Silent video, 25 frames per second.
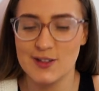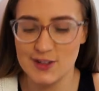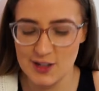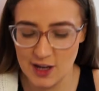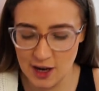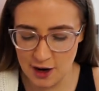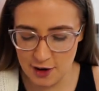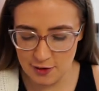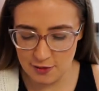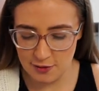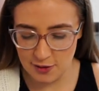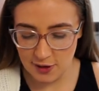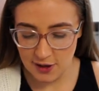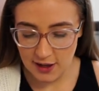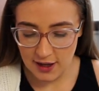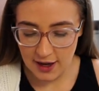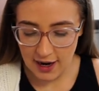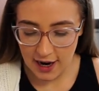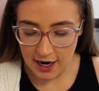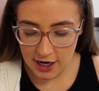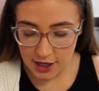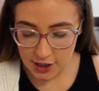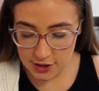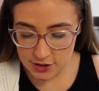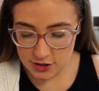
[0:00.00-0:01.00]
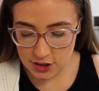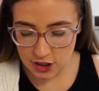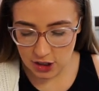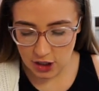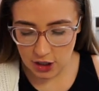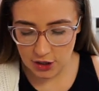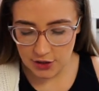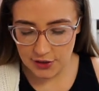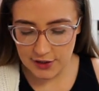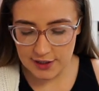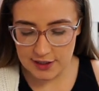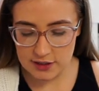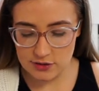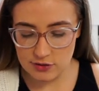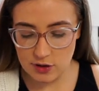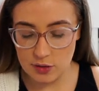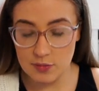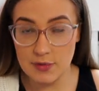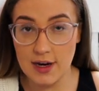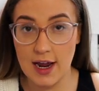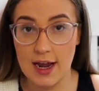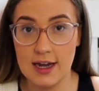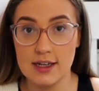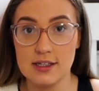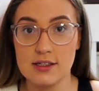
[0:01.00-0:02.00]
So I ordered a lot of things
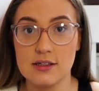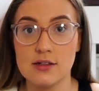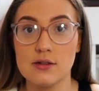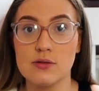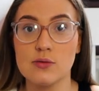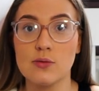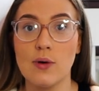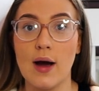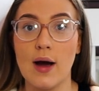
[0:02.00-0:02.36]
from next as